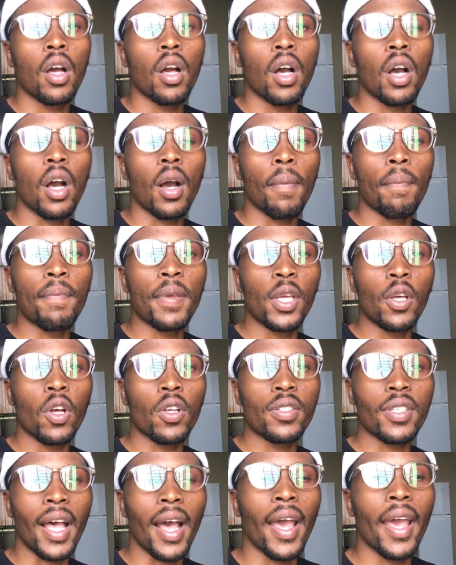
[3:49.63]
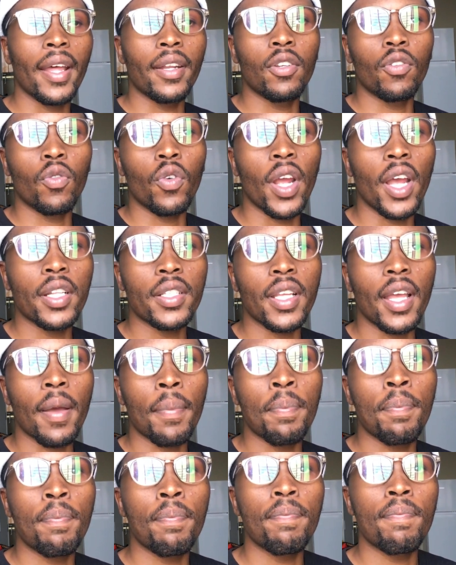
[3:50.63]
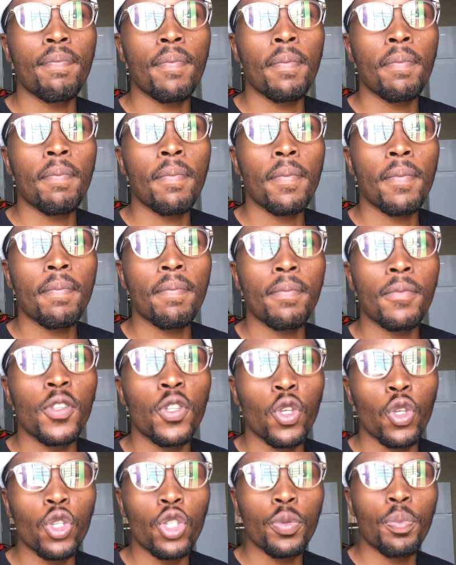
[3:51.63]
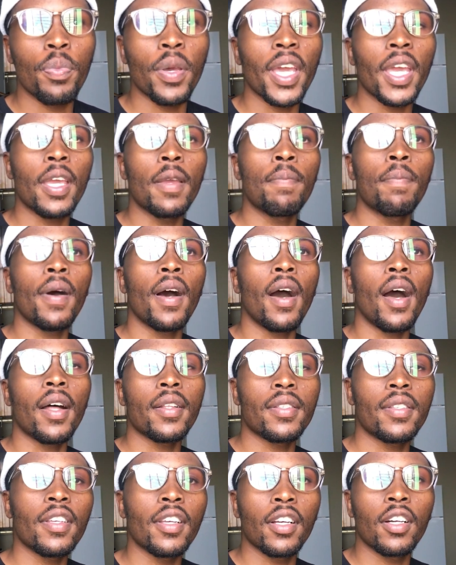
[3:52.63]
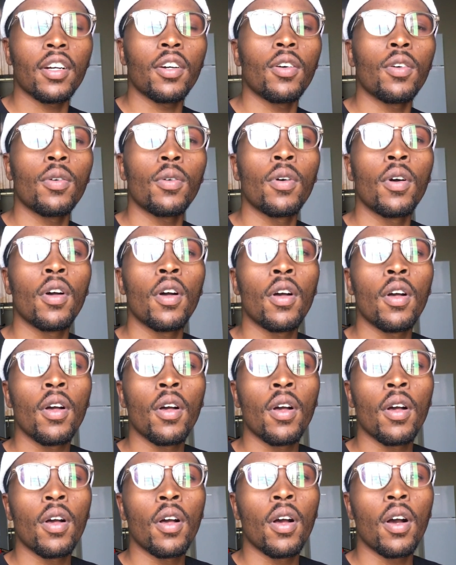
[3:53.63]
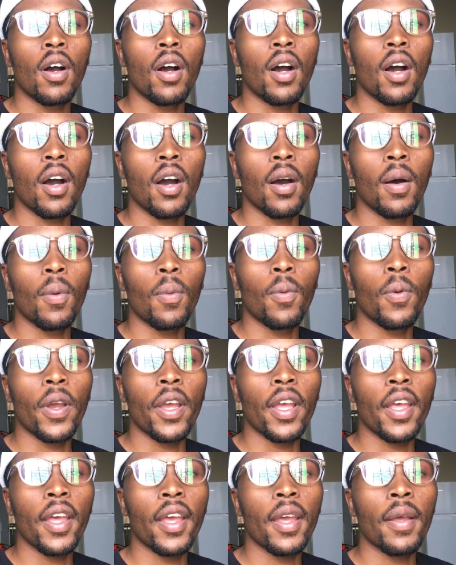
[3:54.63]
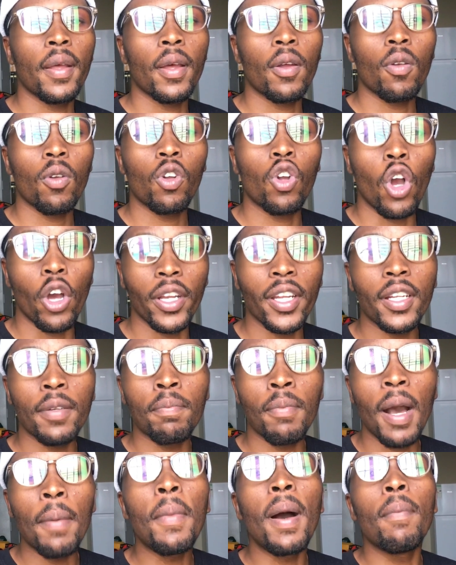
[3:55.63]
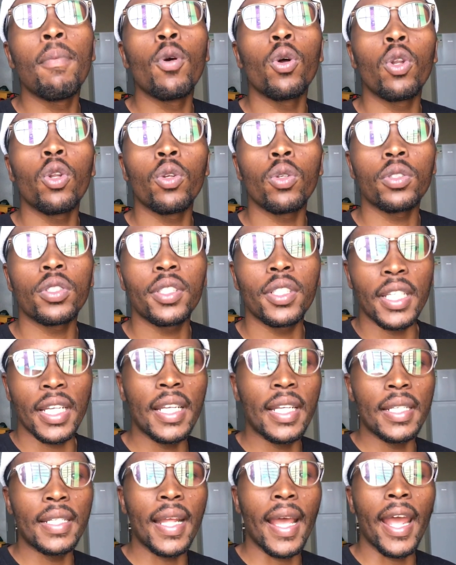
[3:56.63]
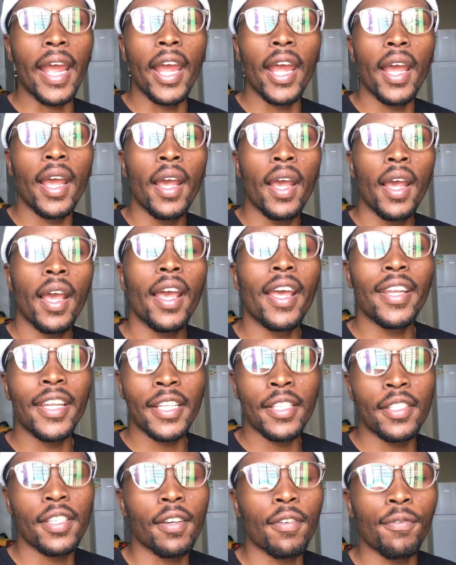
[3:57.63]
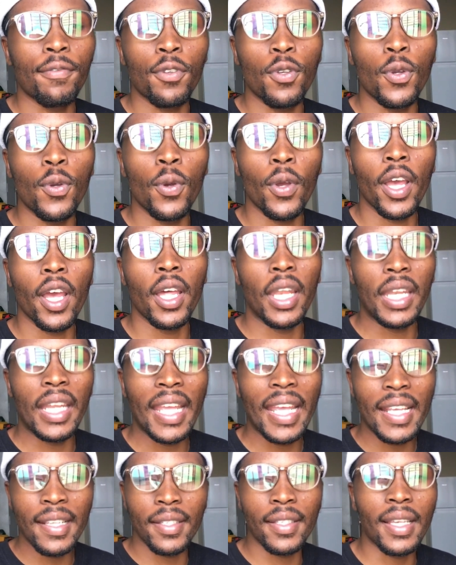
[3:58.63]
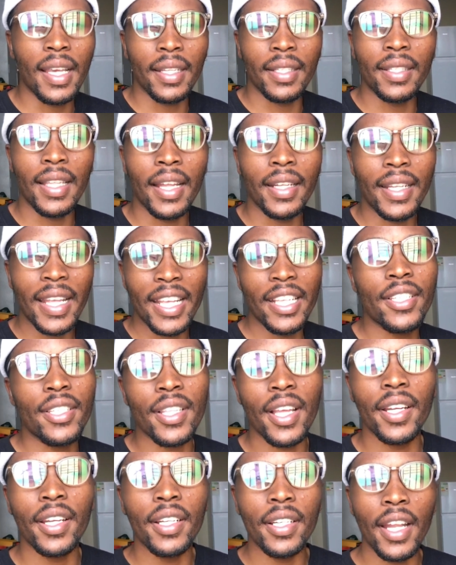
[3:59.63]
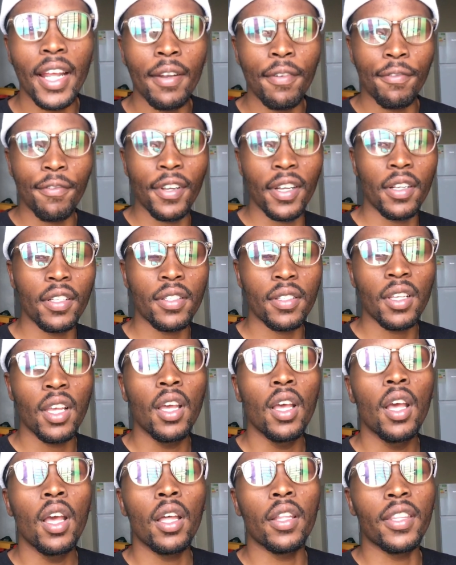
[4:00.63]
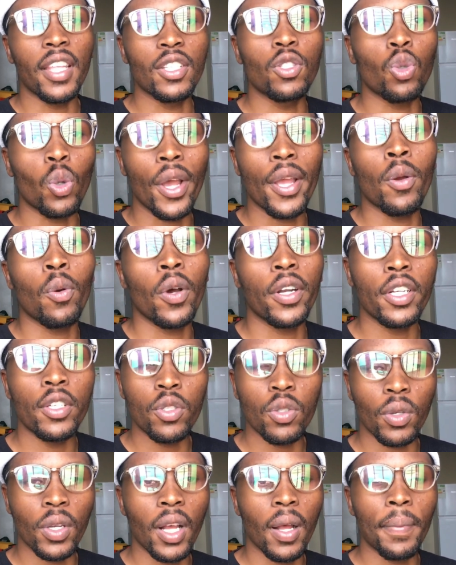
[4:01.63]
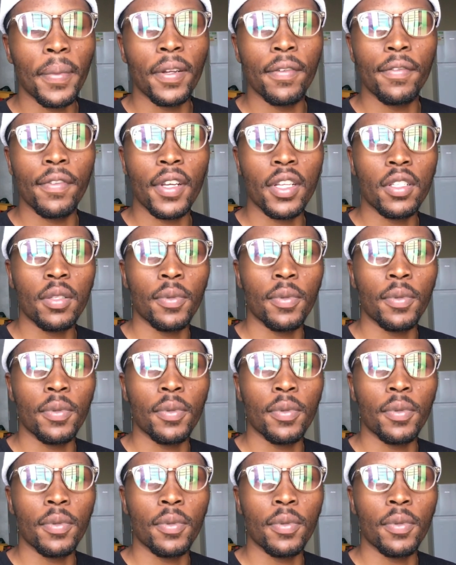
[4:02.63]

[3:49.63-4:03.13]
um, because i had read a newspaper article uh, where Cornet Mamabolo did uh, an interview and he said that he studied at Wits. And that's why I wanted to come at Wits